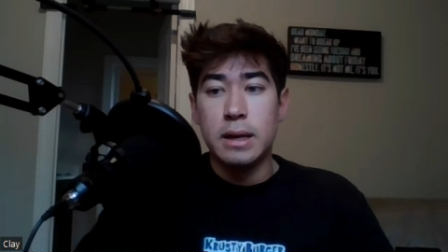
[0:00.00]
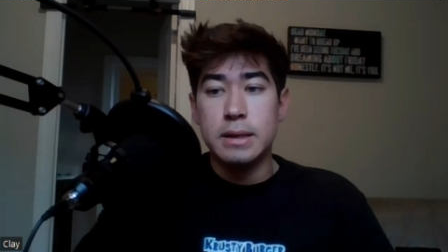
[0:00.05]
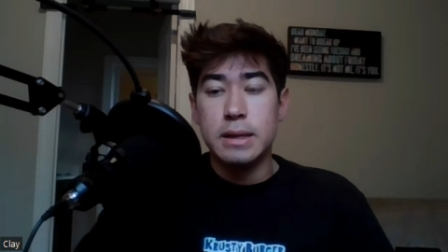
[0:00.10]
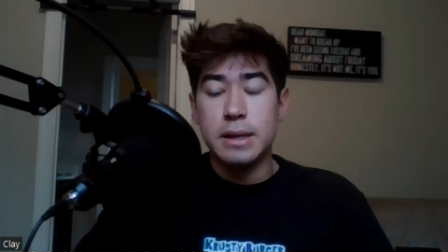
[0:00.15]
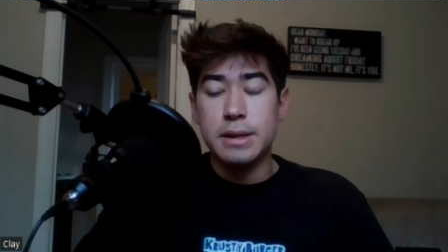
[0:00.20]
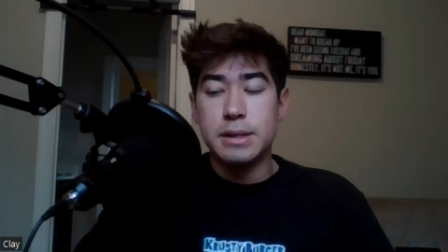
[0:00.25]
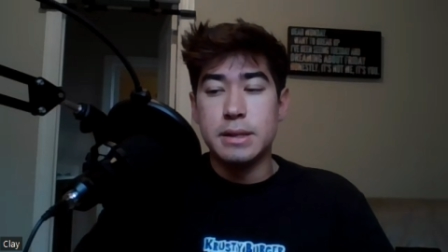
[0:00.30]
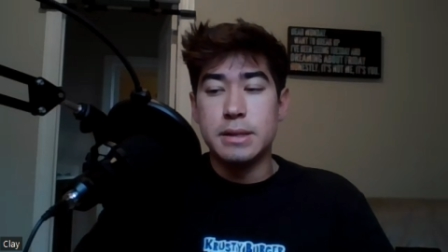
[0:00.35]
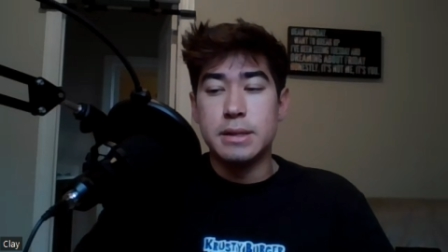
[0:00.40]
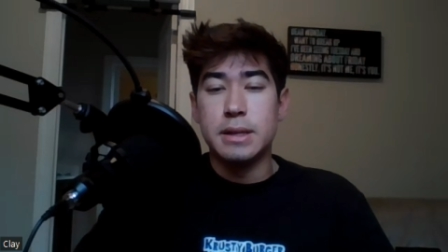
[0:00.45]

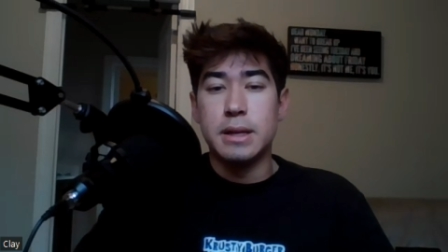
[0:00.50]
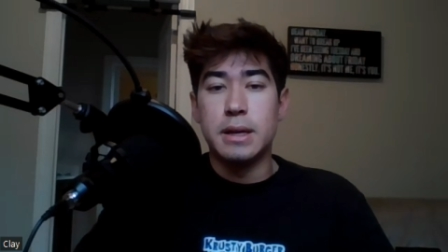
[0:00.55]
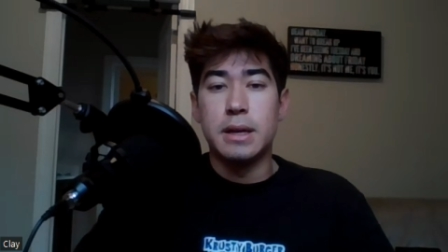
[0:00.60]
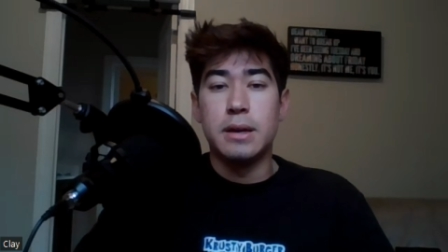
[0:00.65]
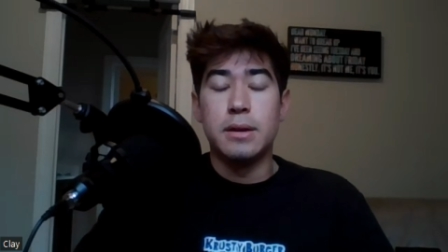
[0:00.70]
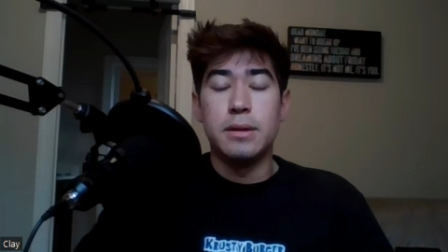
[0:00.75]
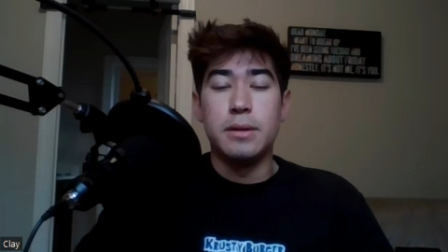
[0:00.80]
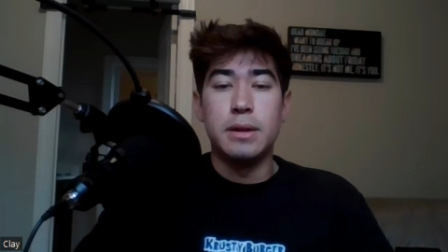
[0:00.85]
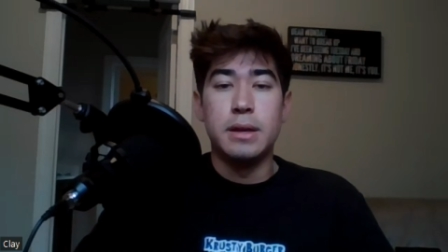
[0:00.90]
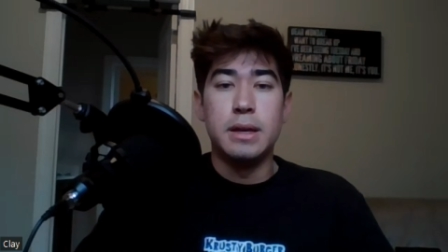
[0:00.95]

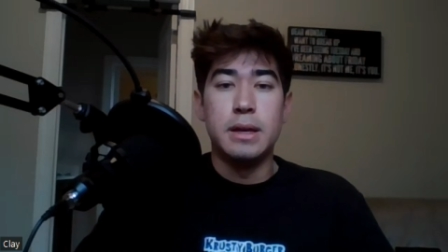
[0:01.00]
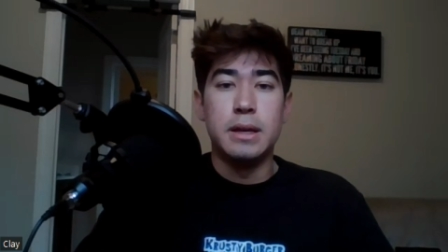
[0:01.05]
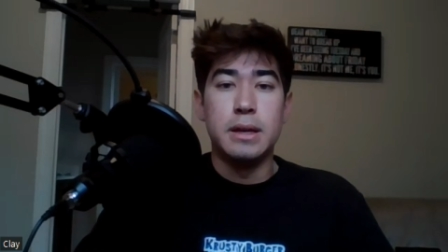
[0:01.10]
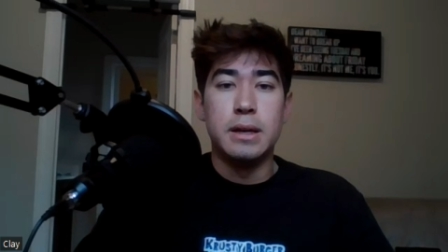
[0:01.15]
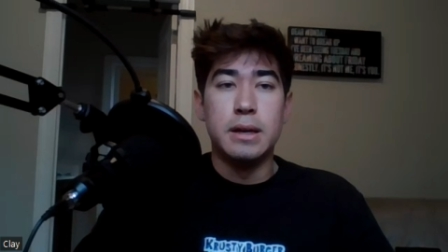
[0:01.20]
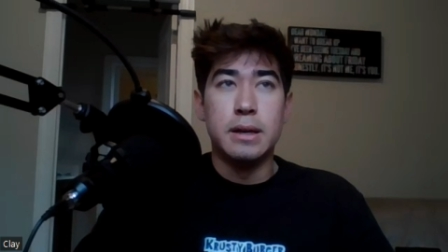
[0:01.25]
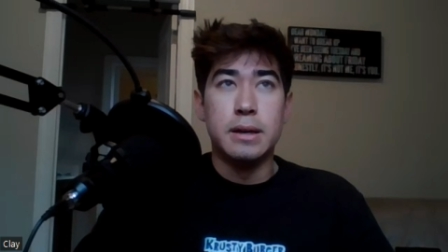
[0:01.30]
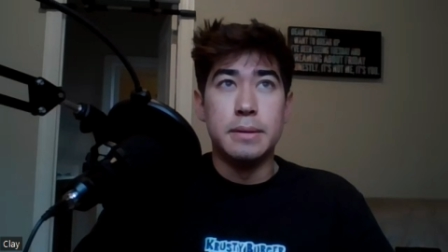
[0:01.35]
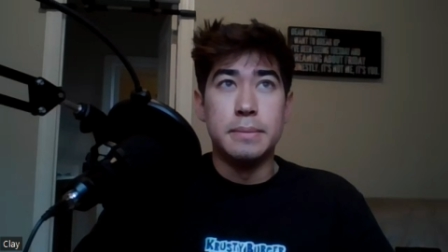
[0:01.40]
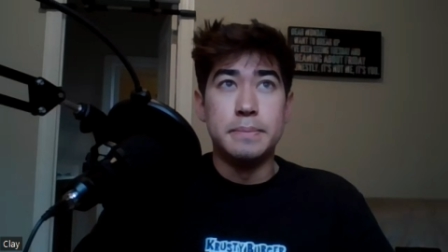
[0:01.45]

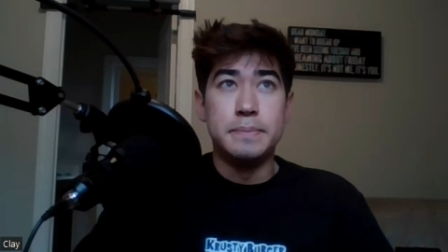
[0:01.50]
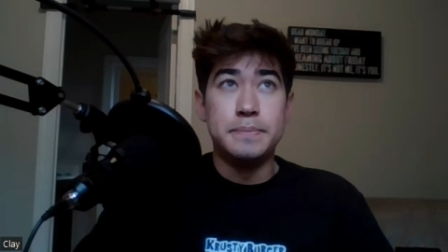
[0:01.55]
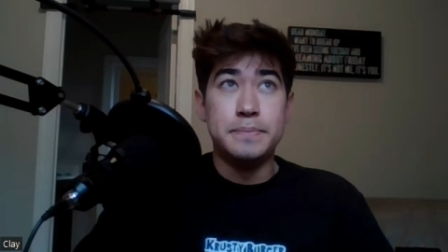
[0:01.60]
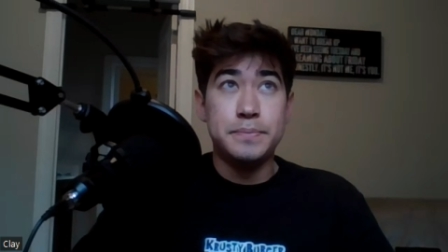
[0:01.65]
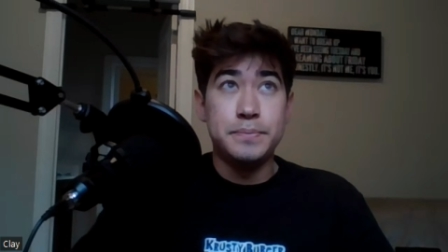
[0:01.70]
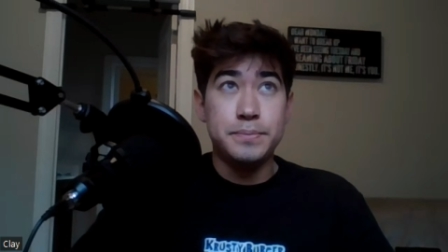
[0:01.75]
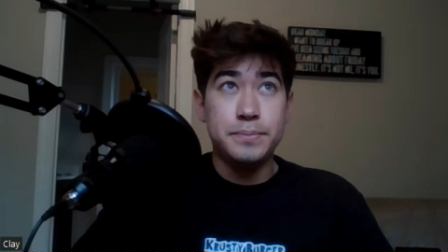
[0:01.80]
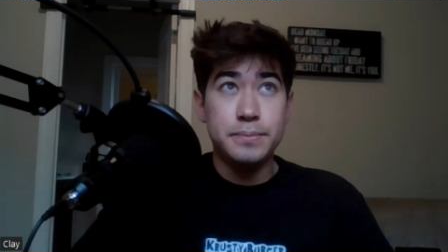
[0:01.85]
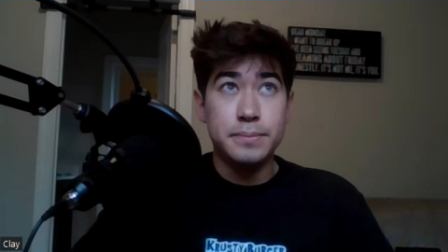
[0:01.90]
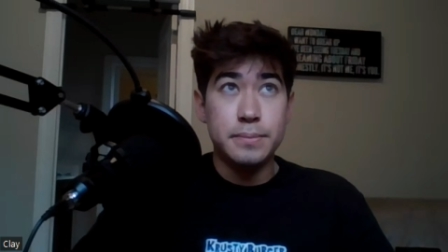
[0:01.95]
necessarily um,
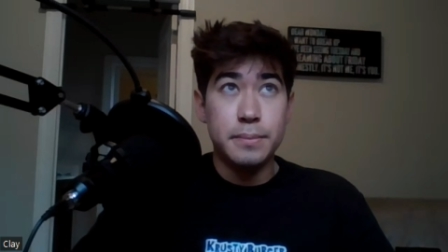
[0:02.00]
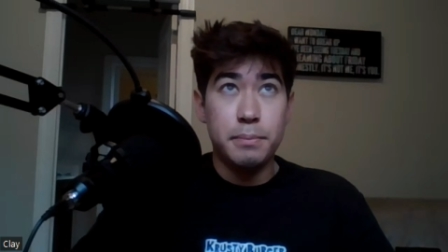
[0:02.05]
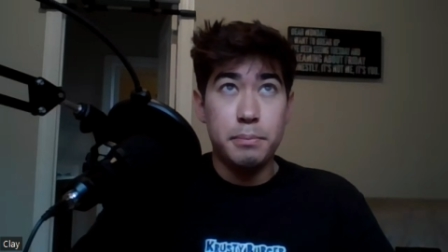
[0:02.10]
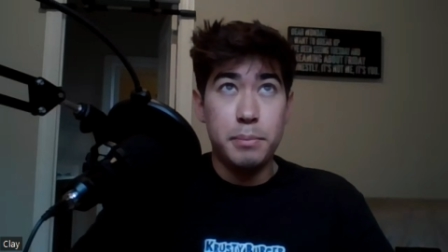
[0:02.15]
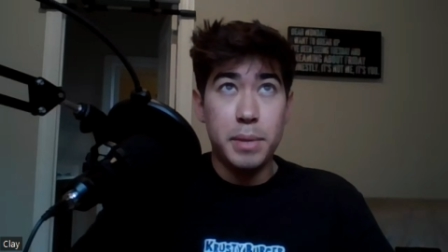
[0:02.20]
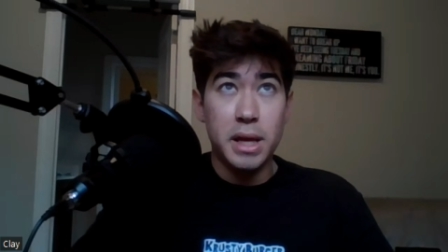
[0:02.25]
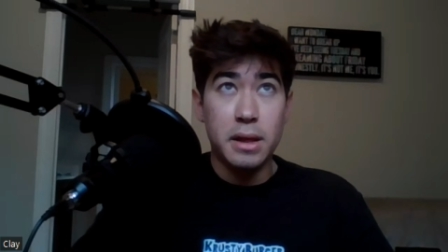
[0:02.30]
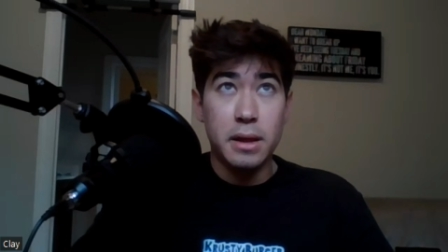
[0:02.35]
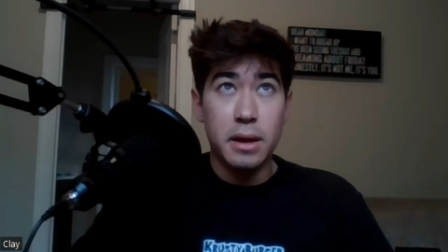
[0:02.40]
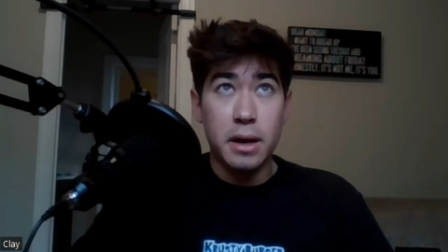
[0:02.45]

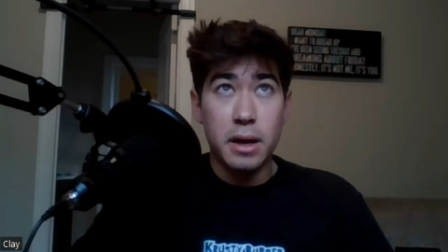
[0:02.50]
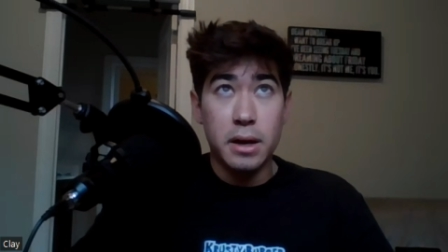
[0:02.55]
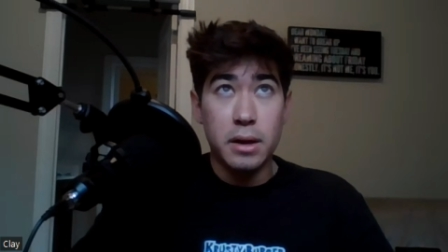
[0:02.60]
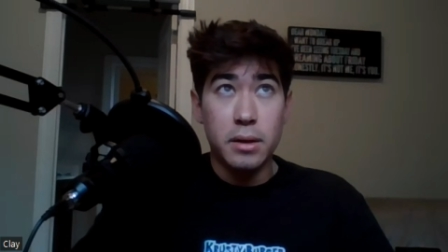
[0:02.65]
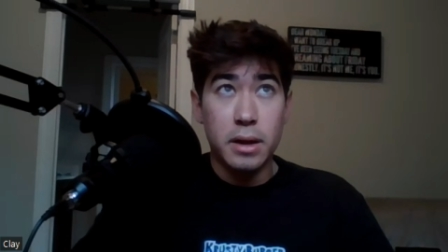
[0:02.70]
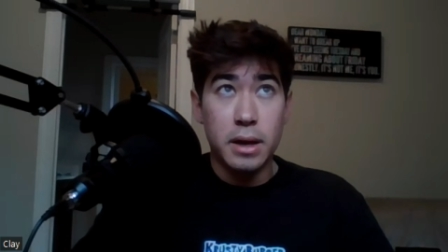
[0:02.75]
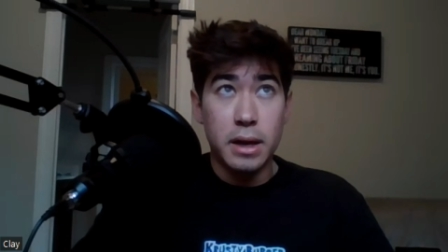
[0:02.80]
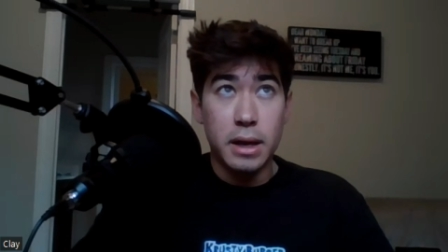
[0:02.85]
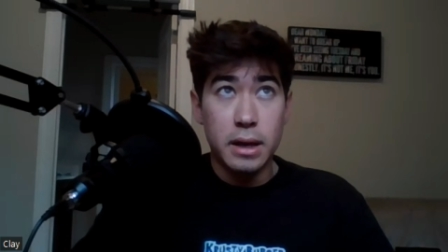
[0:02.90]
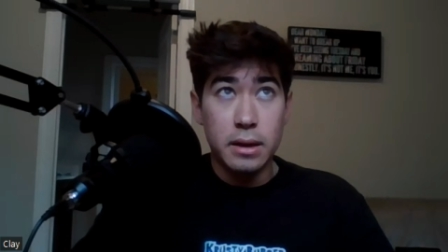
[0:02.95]
be there to
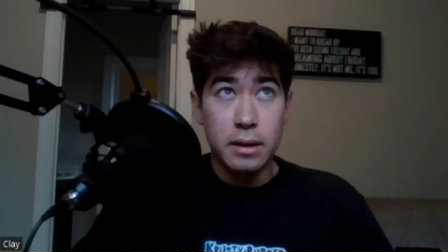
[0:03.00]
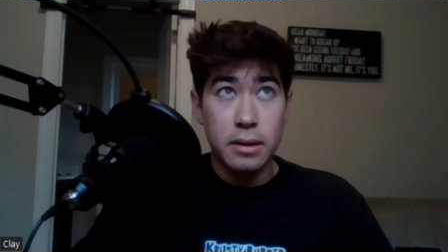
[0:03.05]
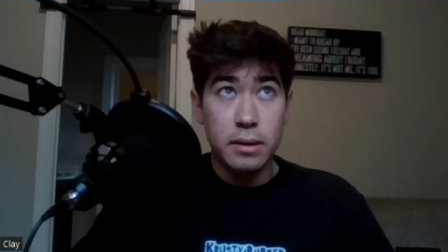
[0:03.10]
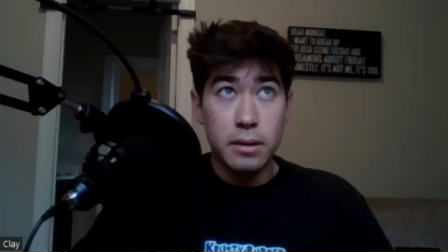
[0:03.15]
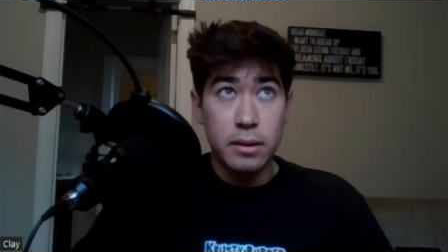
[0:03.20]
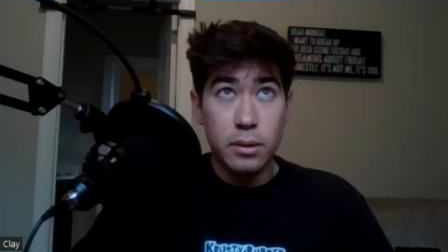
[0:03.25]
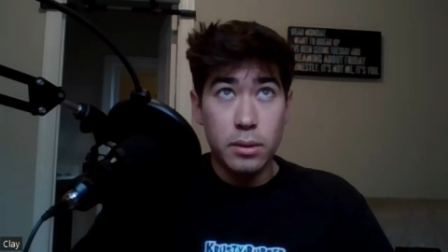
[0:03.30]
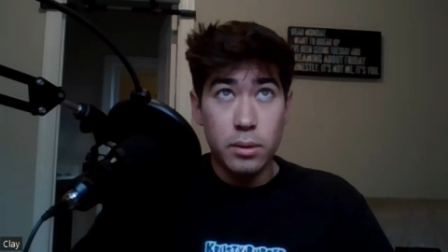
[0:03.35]
like